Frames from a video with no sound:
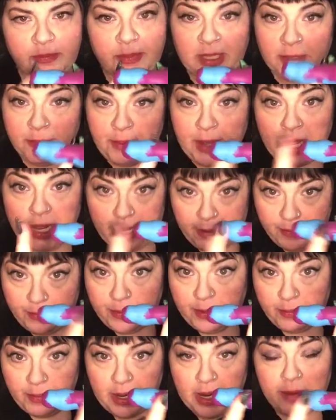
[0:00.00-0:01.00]
but the pipe
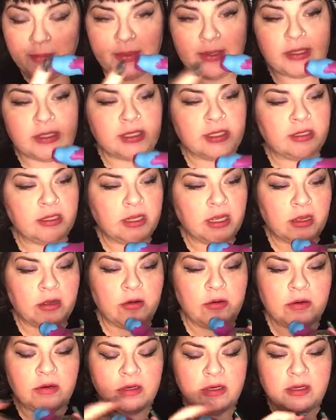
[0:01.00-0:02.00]
is
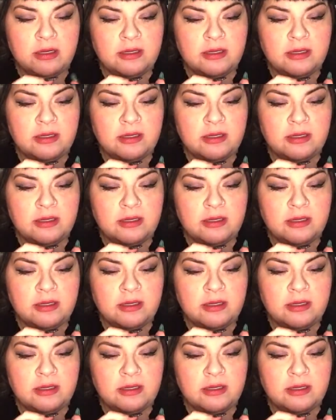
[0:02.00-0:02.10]
silicone.